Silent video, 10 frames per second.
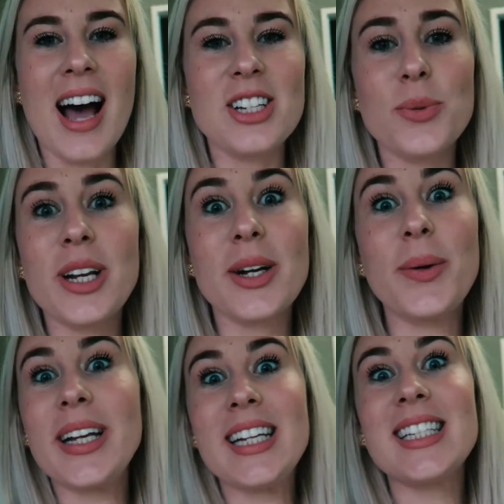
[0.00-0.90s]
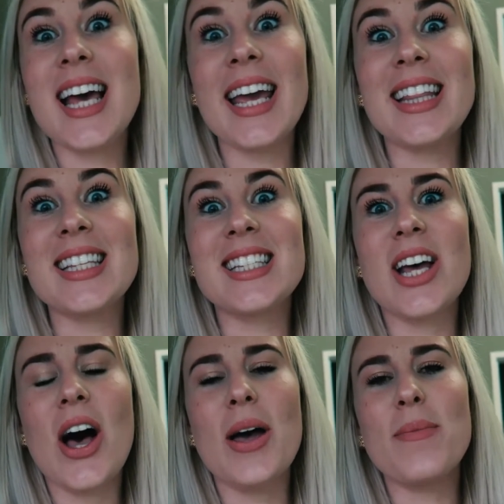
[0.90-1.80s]
I just want to quickly take this
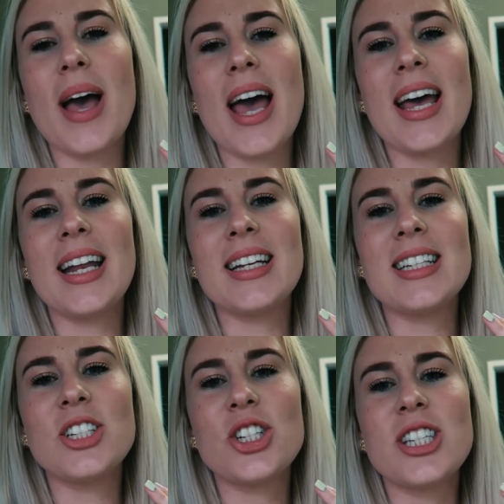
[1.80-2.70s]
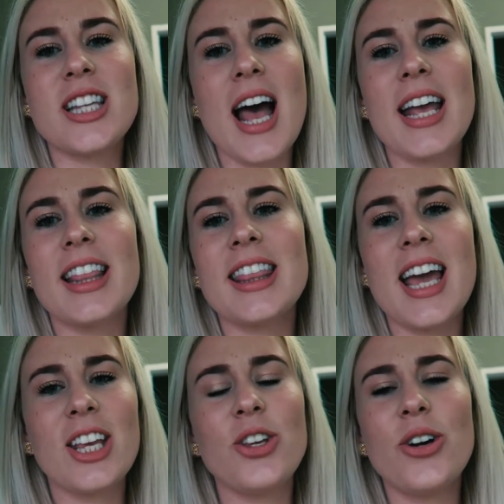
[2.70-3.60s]
time and just say
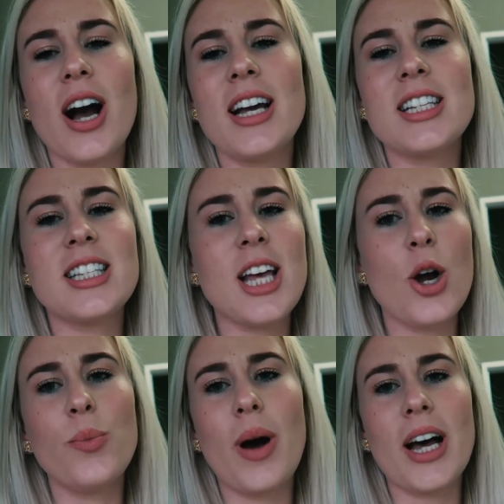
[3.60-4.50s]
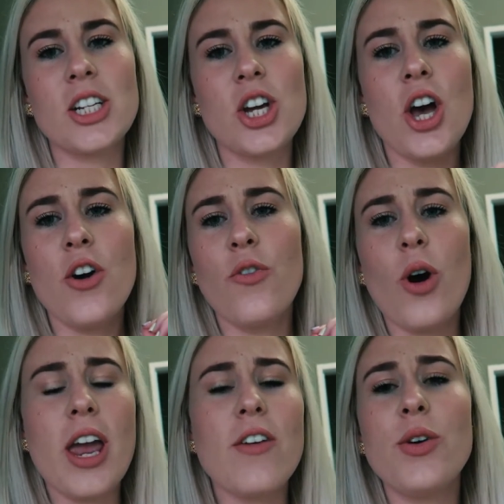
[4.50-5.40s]
thank you guys so much
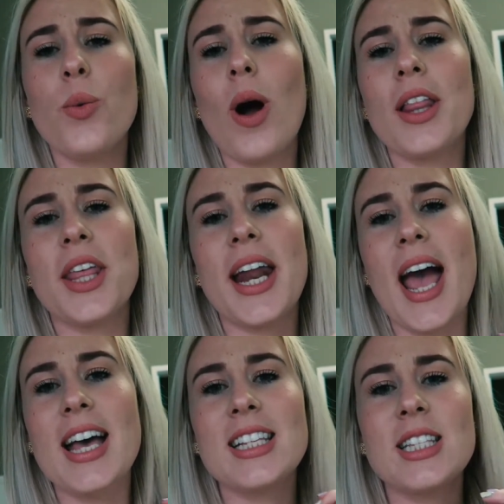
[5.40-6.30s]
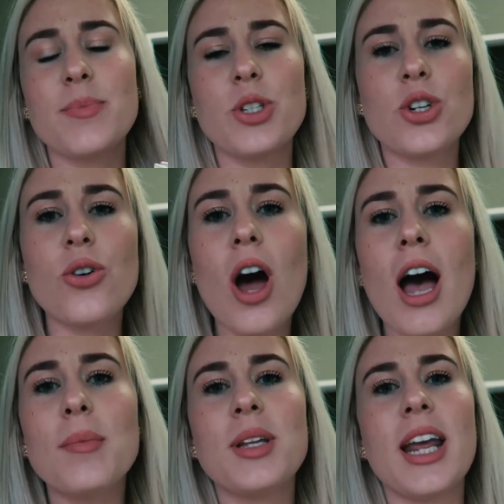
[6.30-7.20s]
for everyone that has
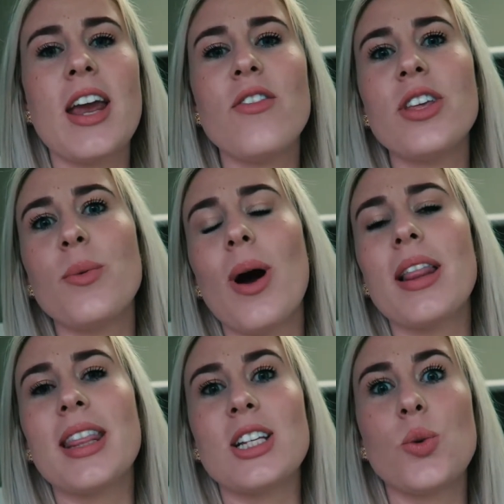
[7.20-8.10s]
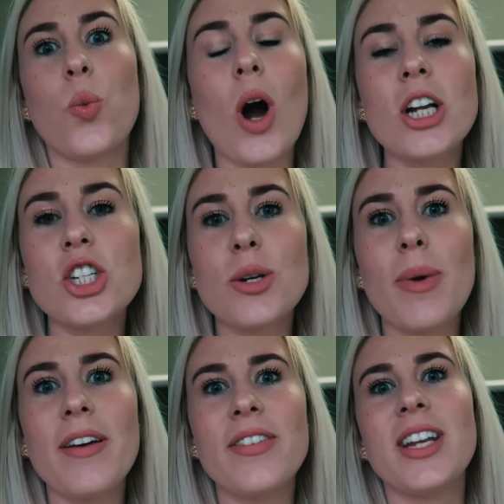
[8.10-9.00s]
subscribed and everyone that's watching
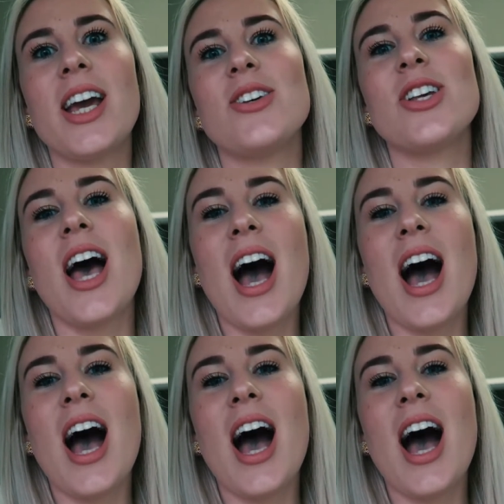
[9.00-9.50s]
my videos.